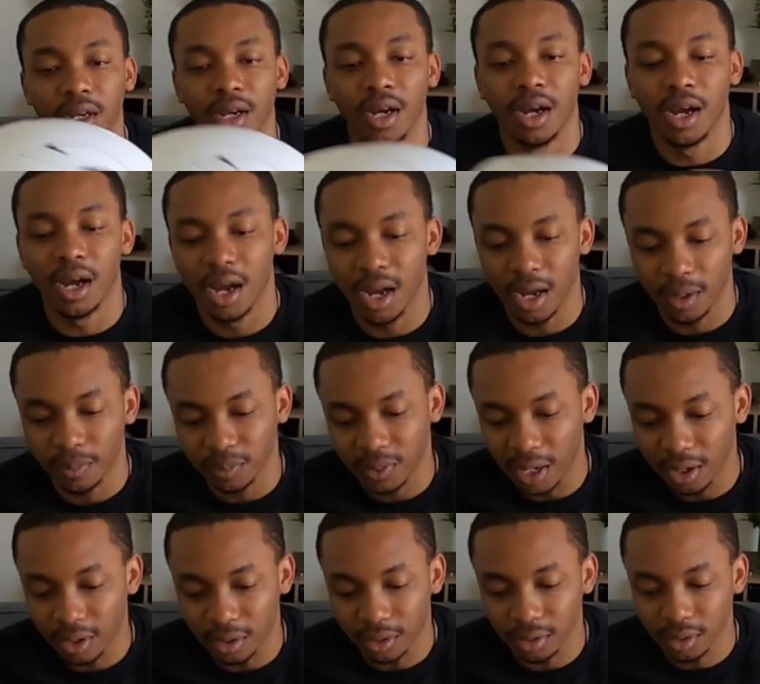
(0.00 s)

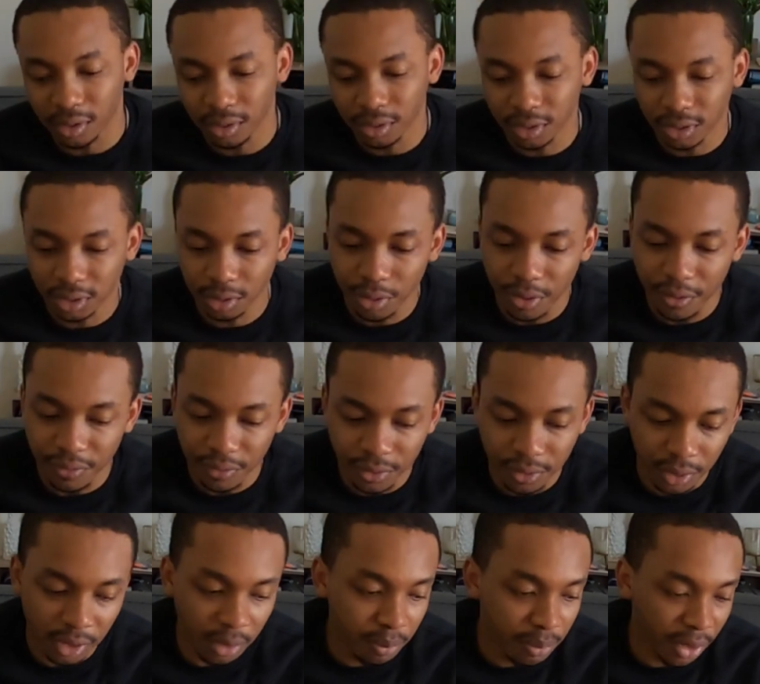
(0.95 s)
that concludes the
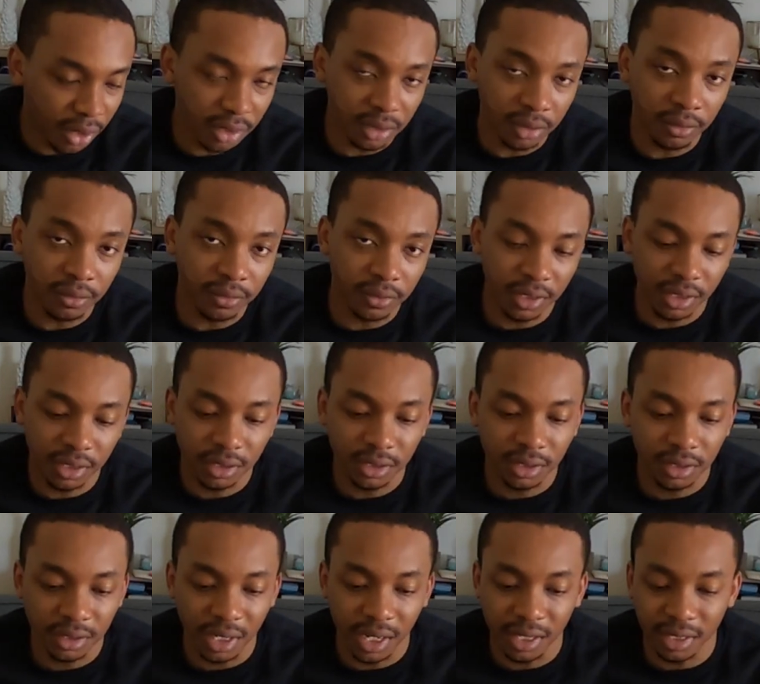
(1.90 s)
review and unboxing for
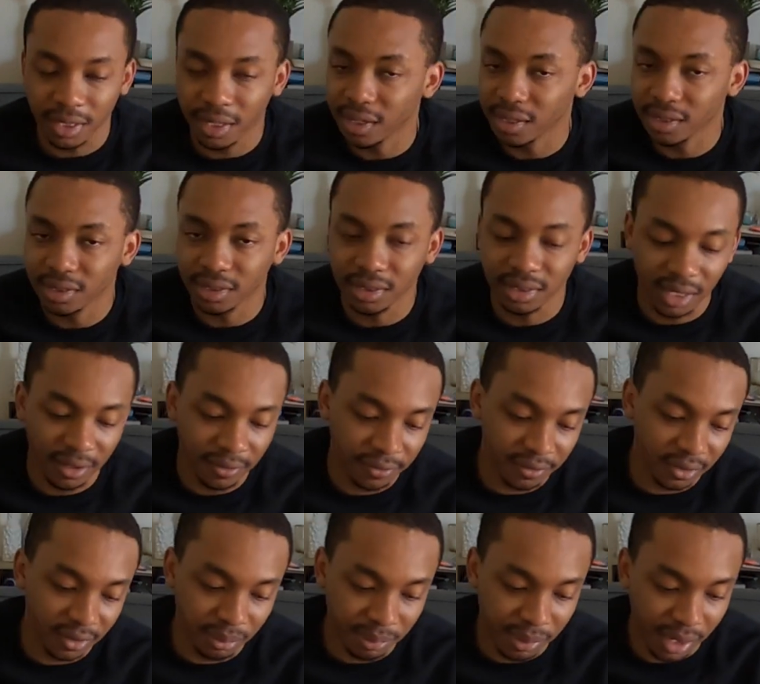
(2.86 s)
this. I think it's a
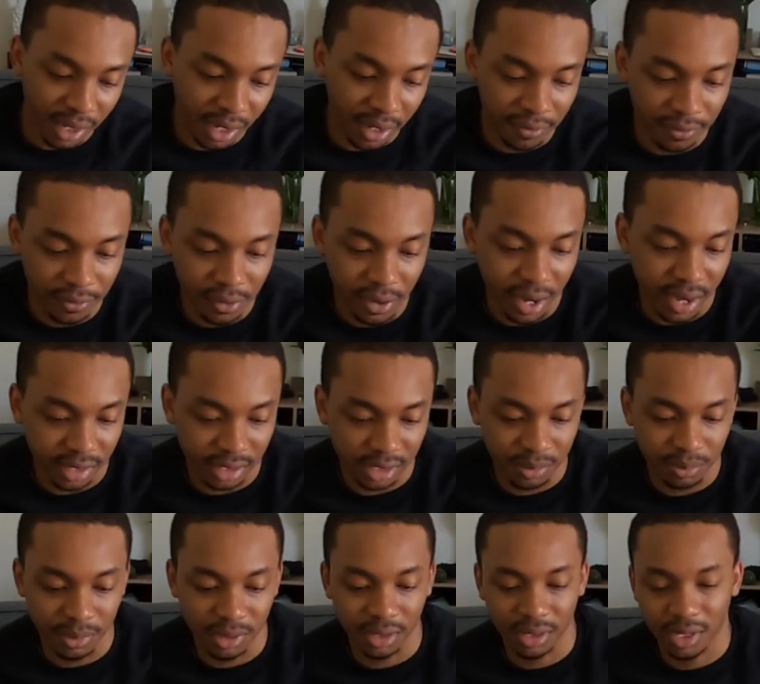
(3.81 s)
definite buy if you ask
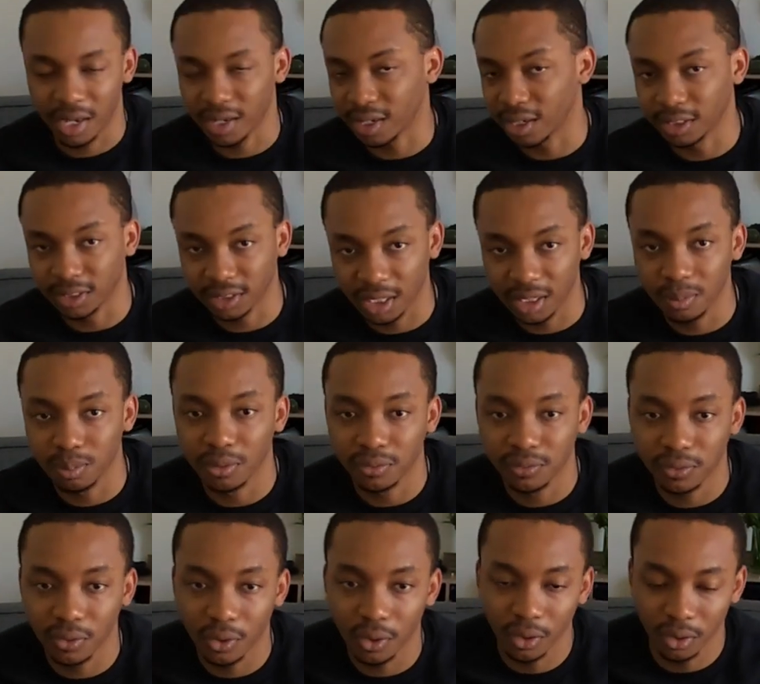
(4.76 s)
me. Like I said
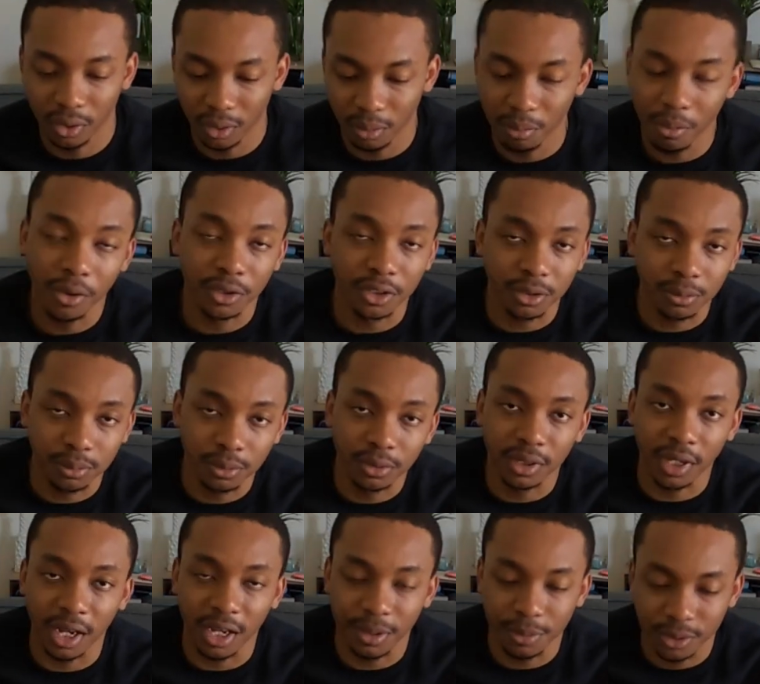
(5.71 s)
before, multiple
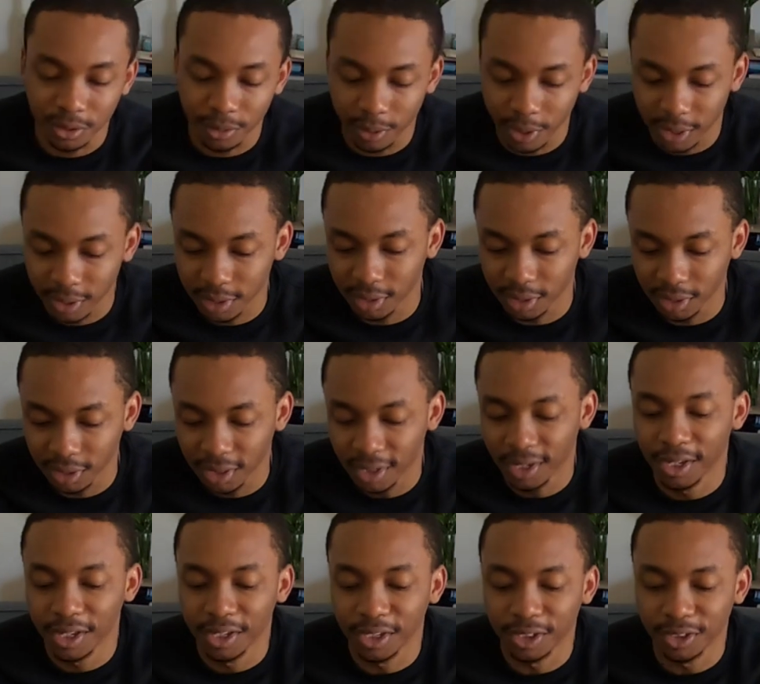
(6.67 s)
times already.
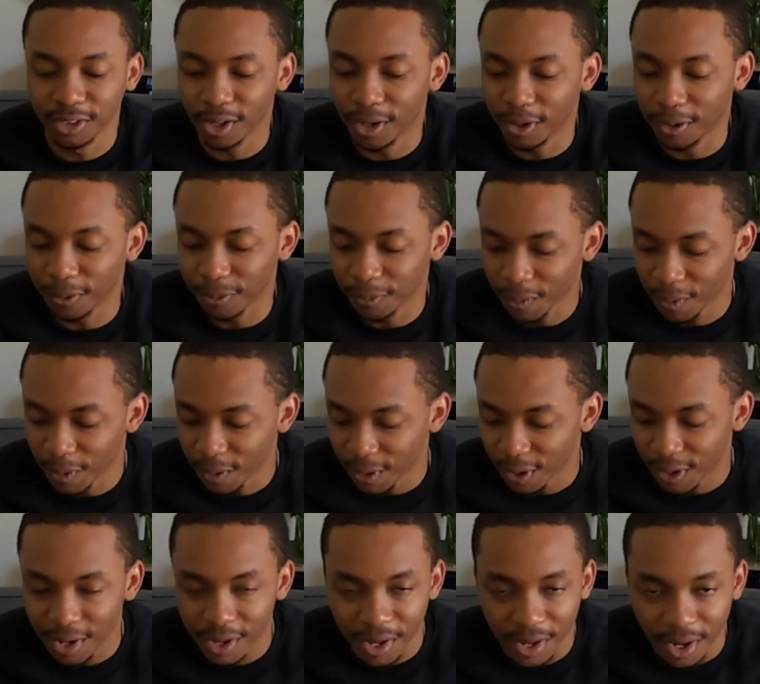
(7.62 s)
So
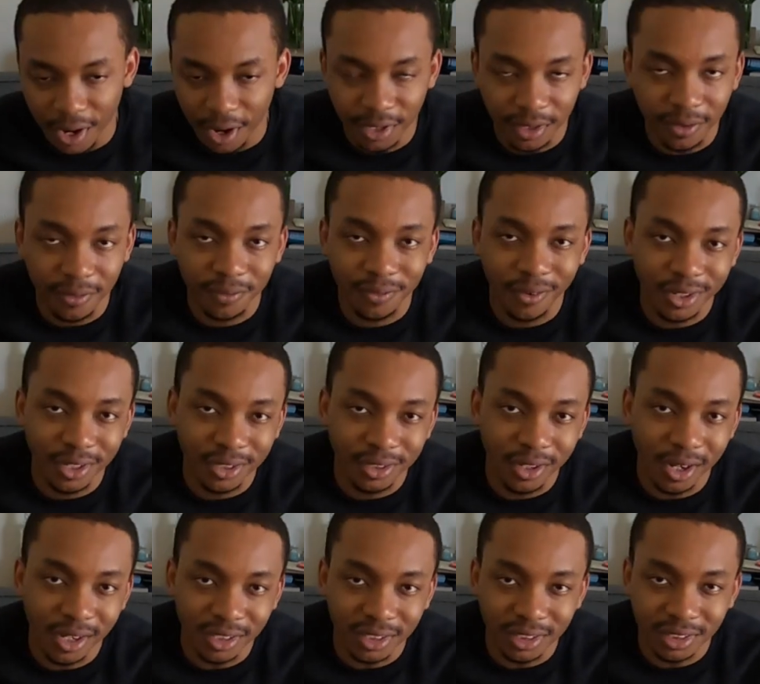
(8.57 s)

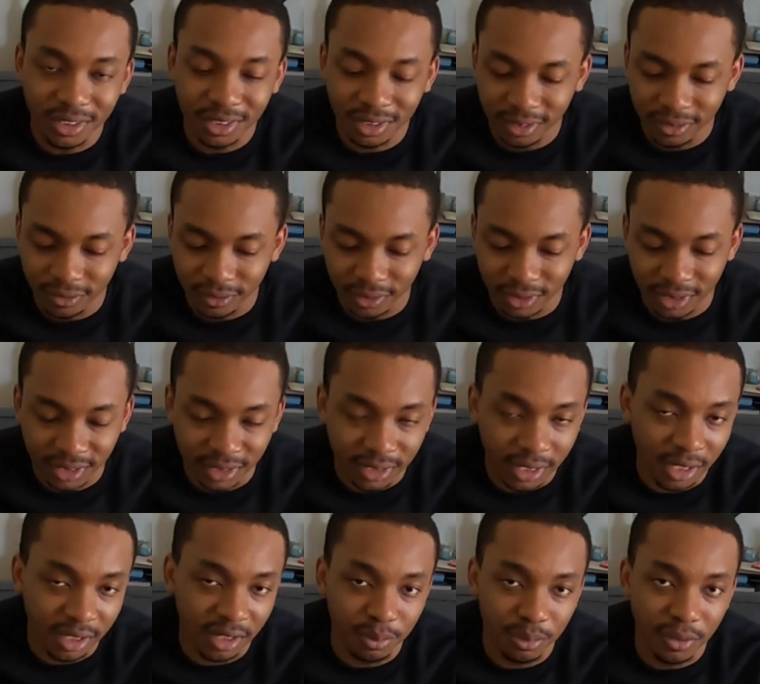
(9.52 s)
$140 for a
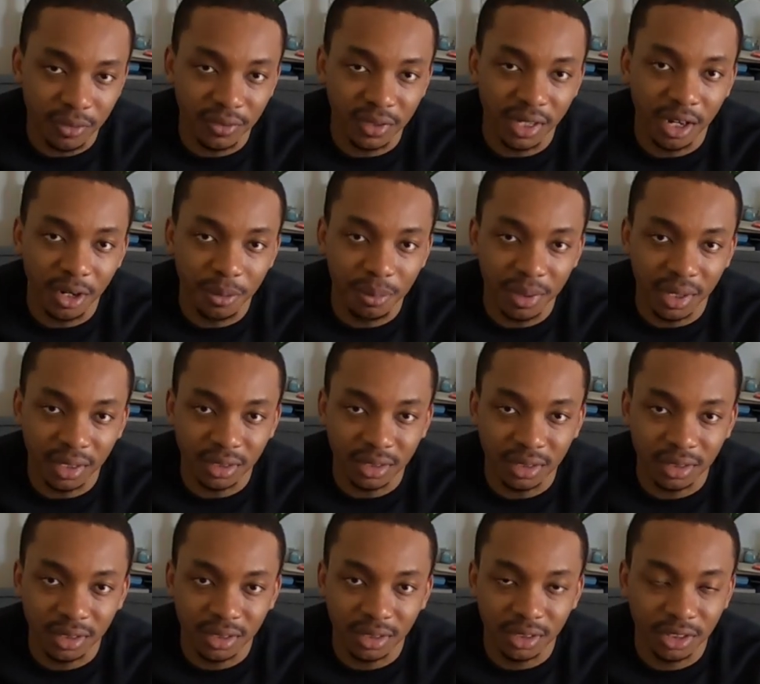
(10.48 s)
SNELL approved
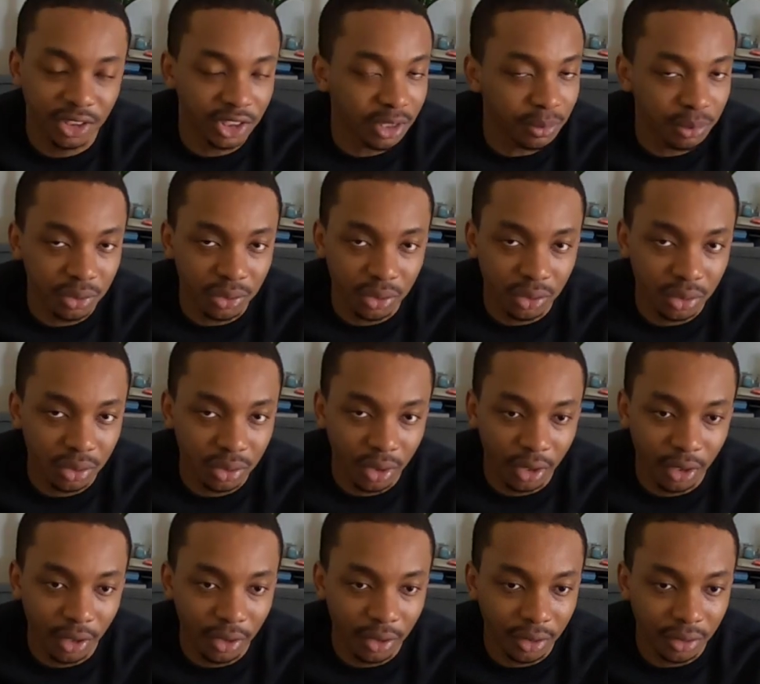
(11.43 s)
helmet, shipped to your
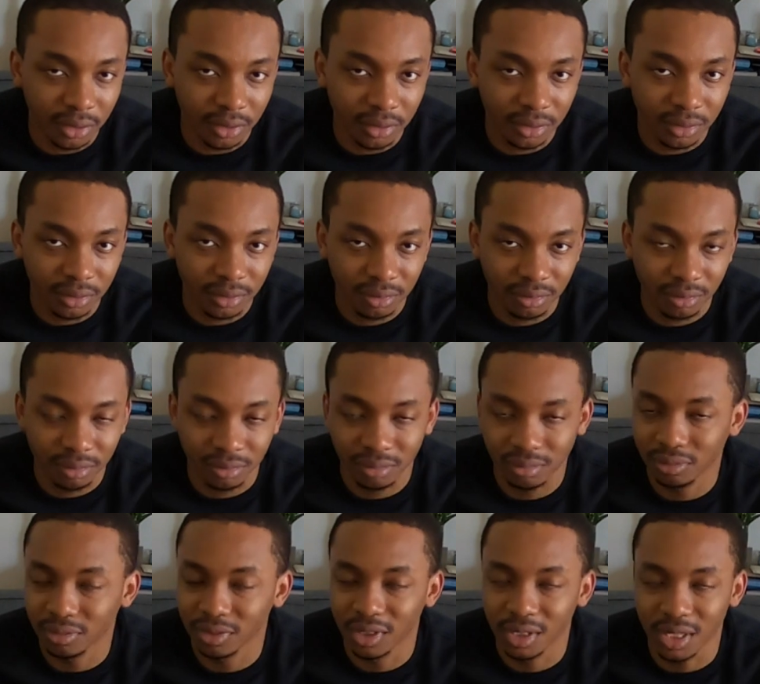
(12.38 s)
door,
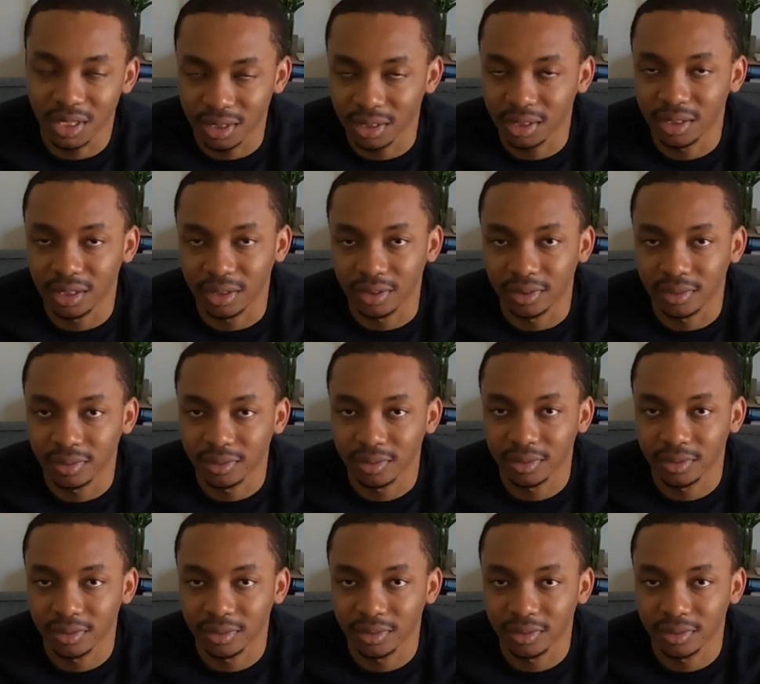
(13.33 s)
is a deal.